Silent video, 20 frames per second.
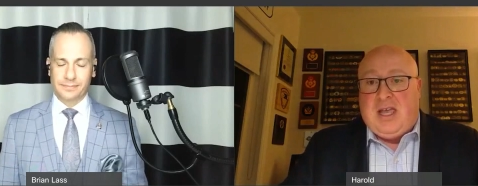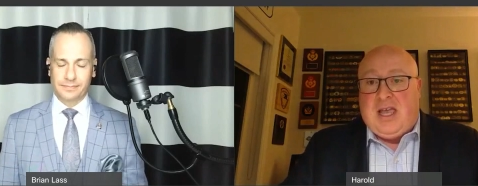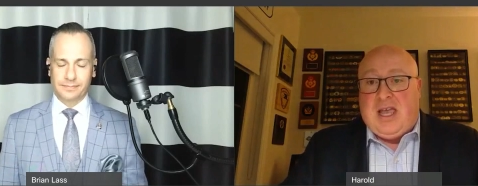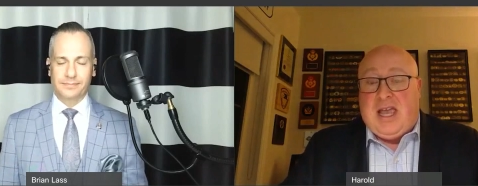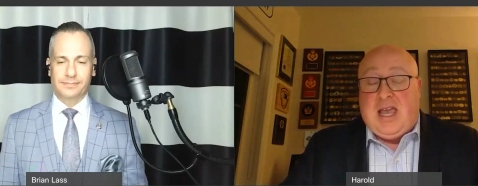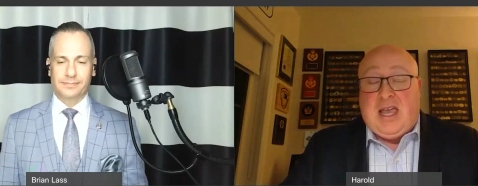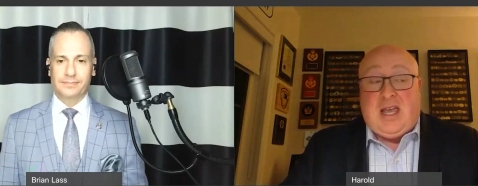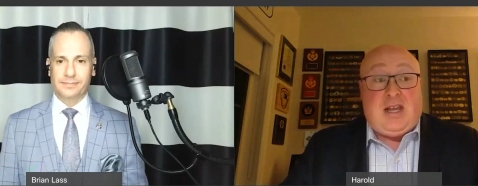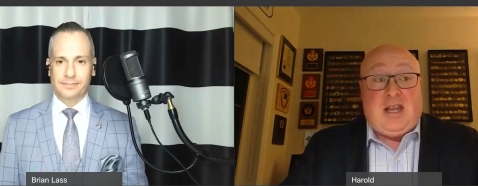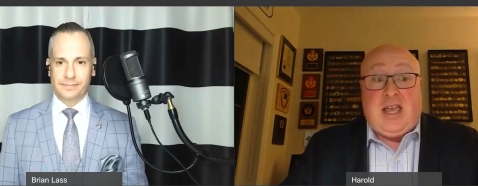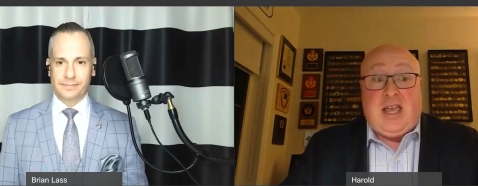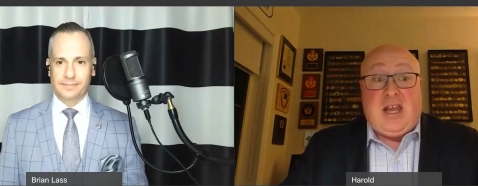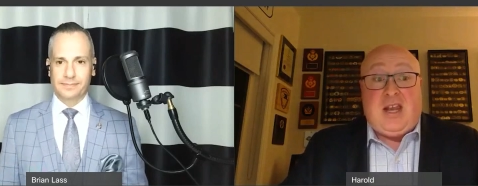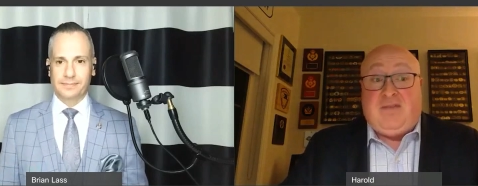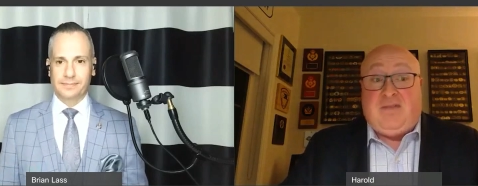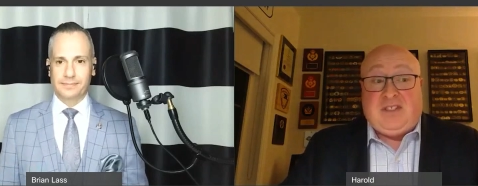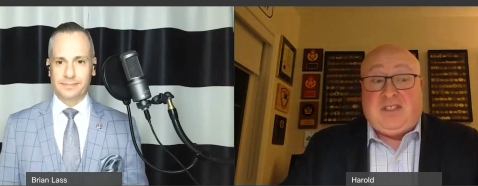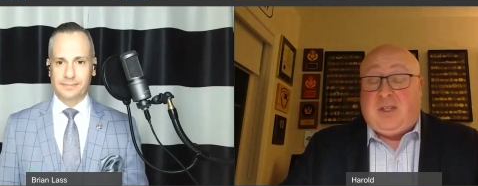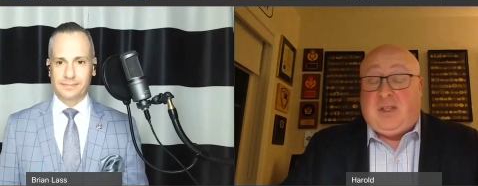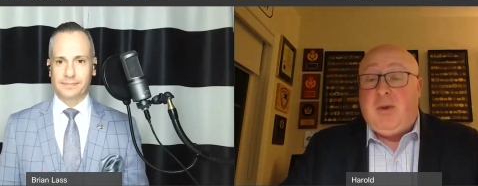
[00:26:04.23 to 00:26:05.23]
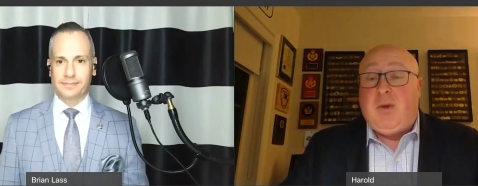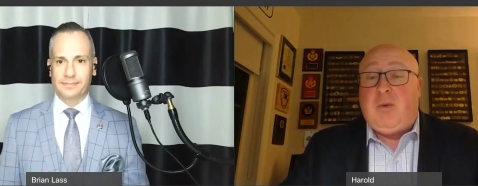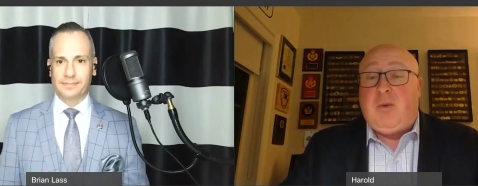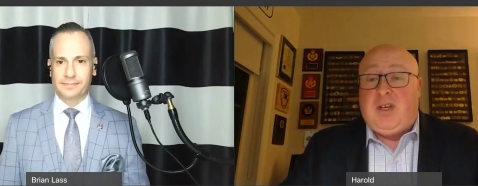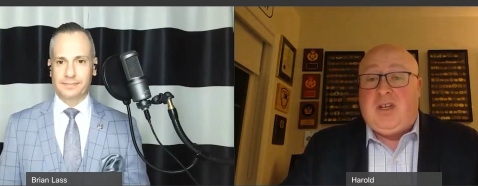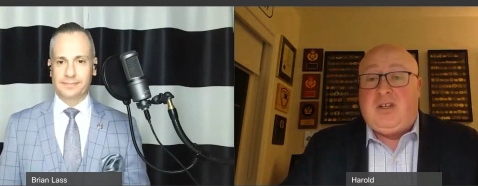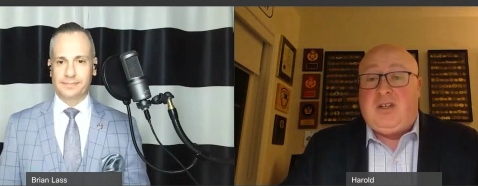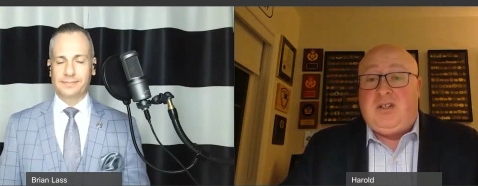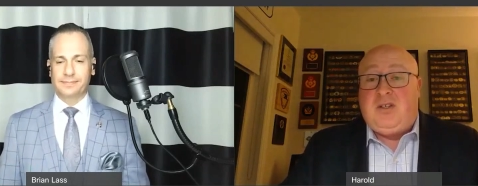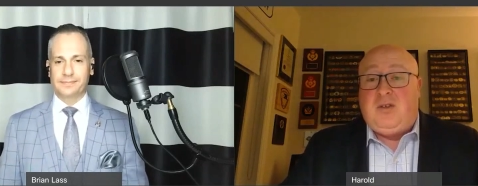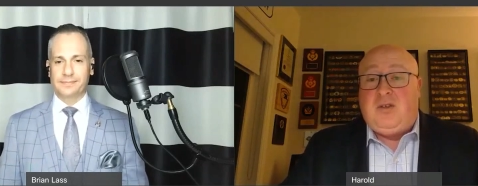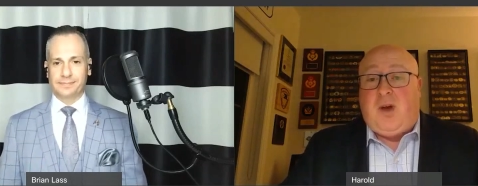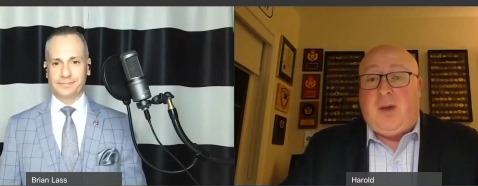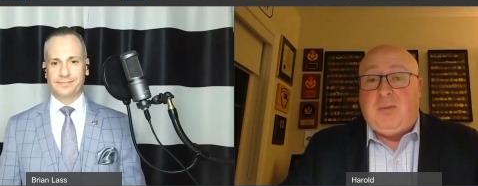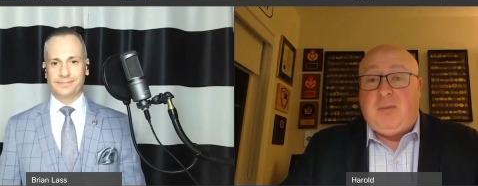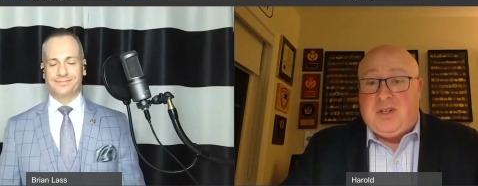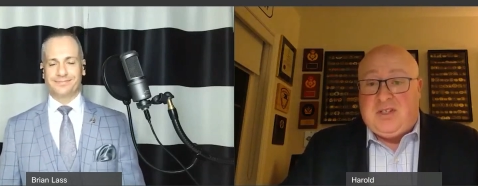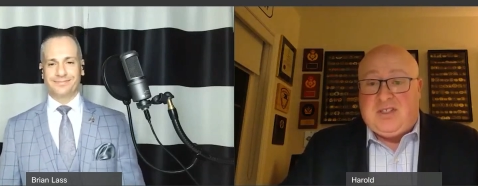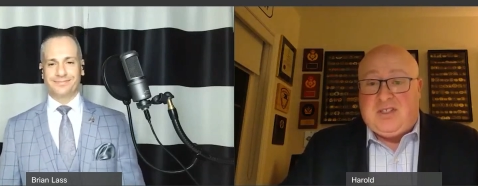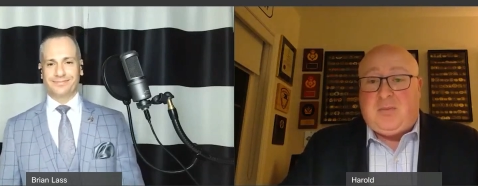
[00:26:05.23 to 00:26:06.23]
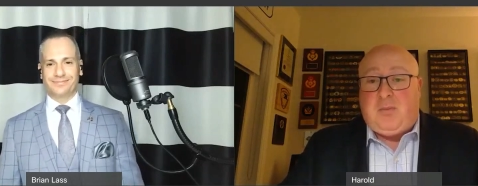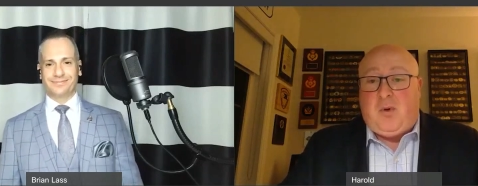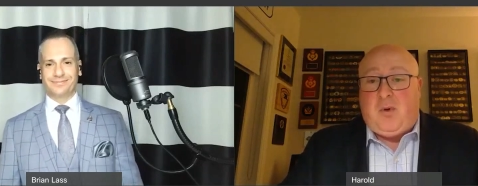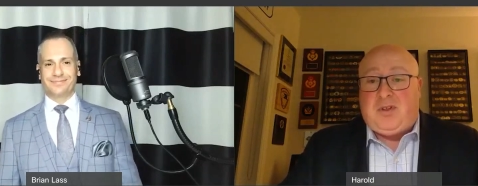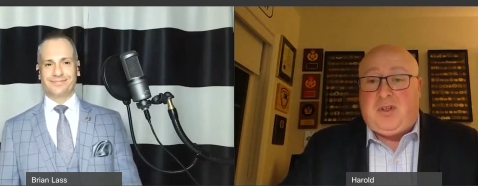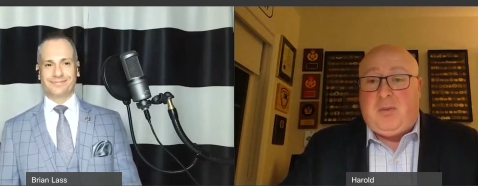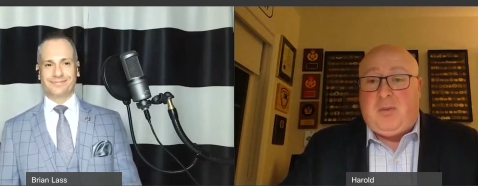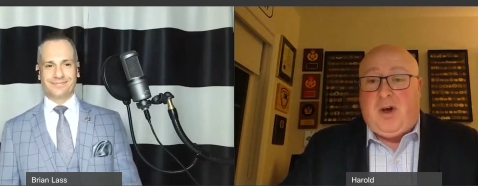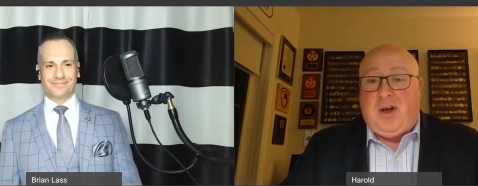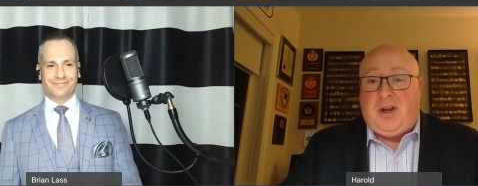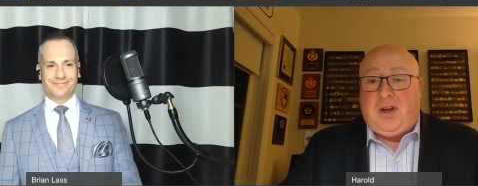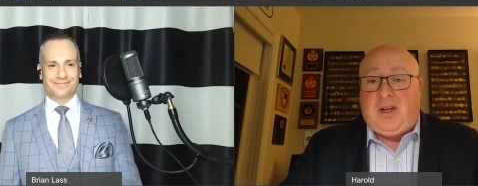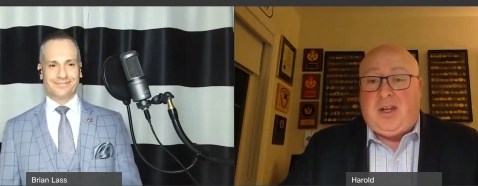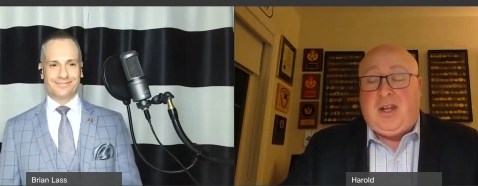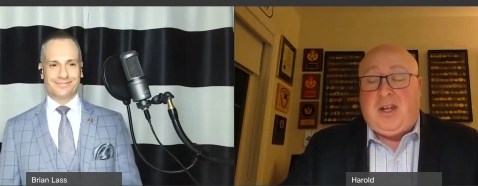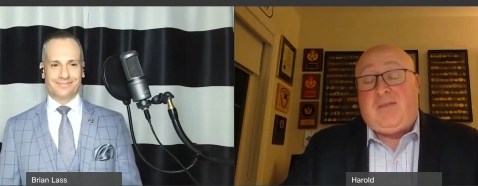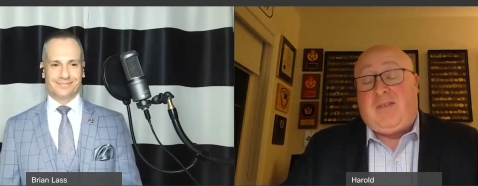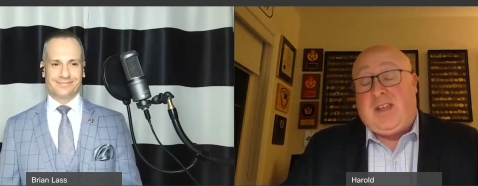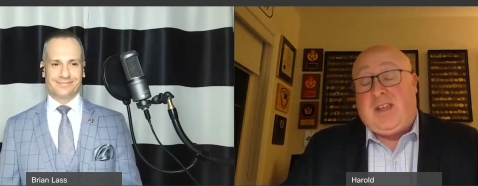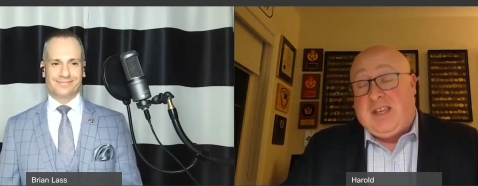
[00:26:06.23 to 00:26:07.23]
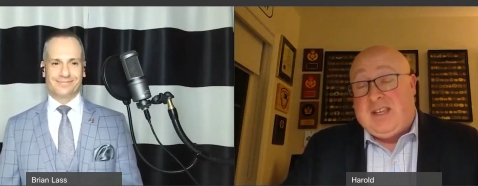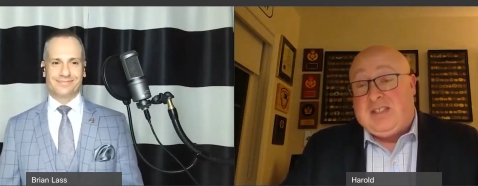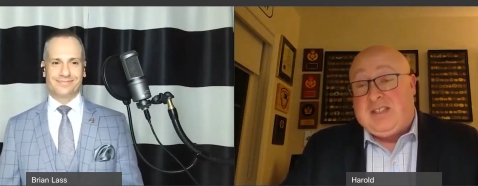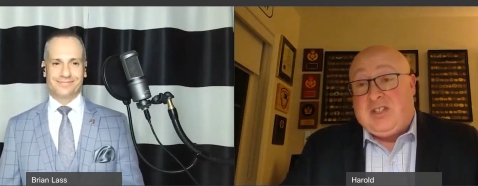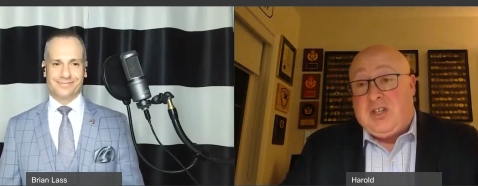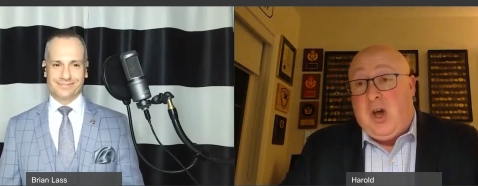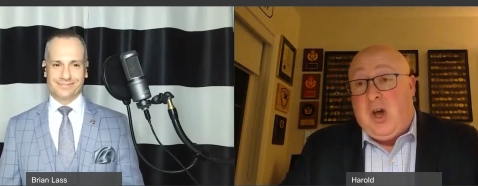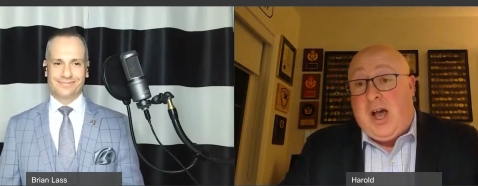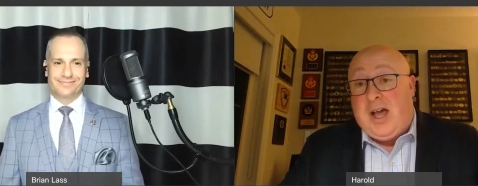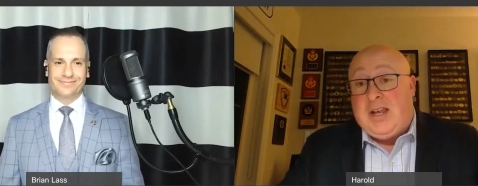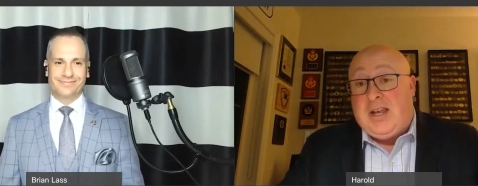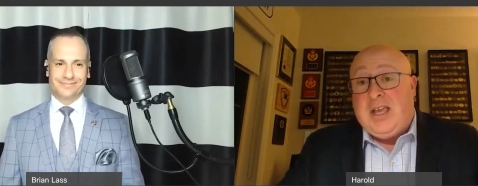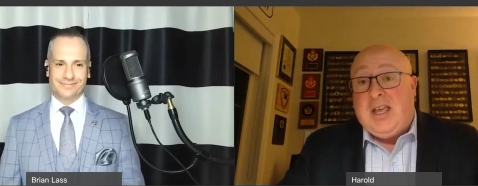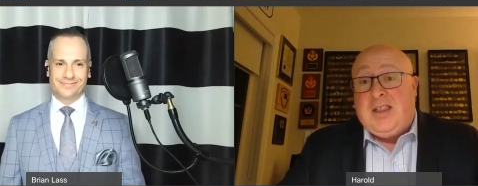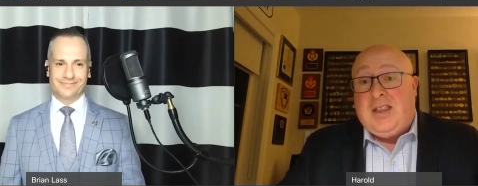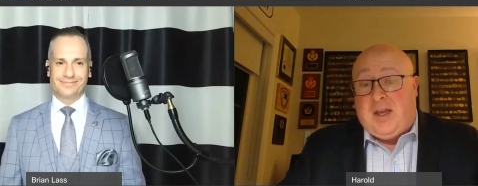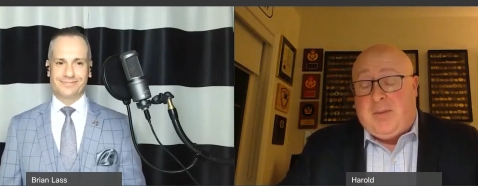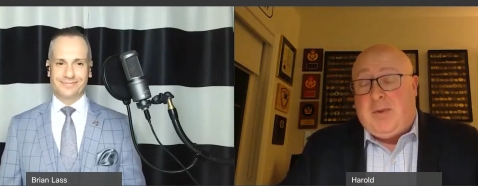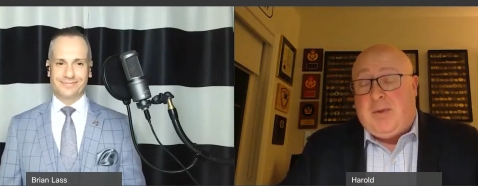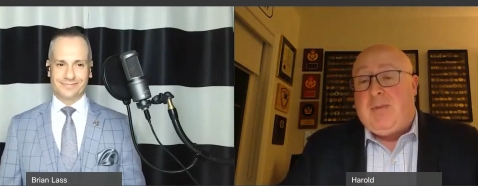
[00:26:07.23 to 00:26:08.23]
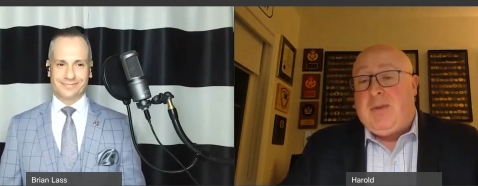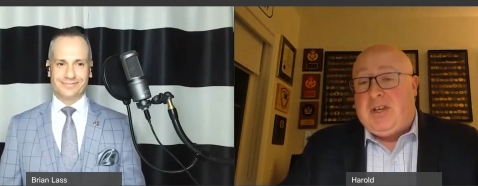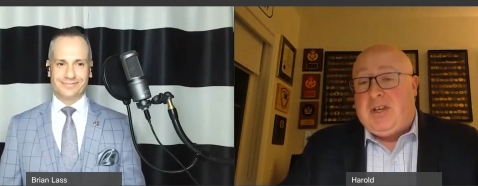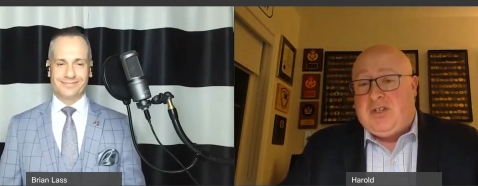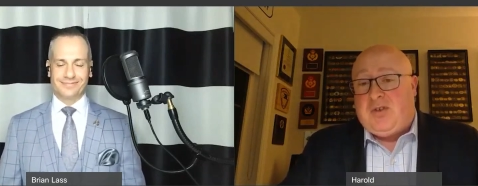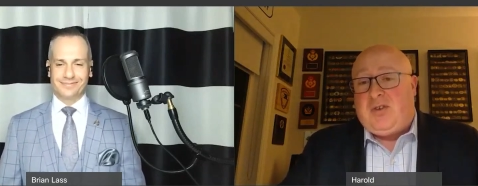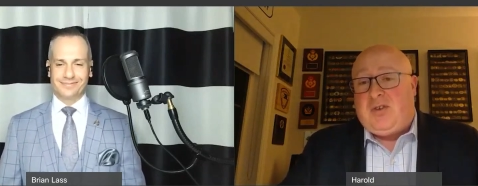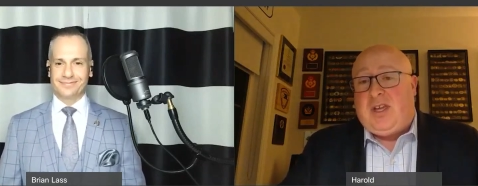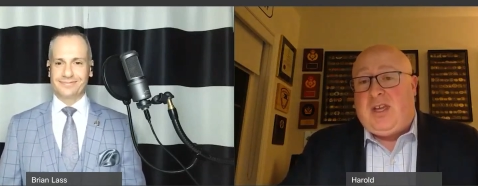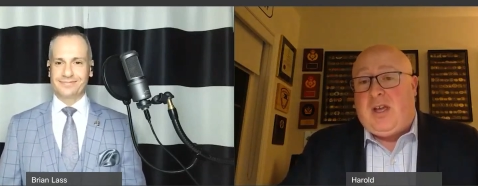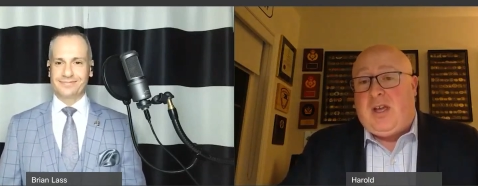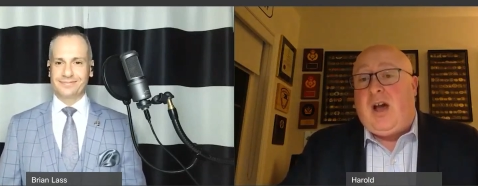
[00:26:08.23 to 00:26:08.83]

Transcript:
Speaker 1: and, and if it's something we can do, I'm going to support them on it. And if it's not, I'm going to make sure they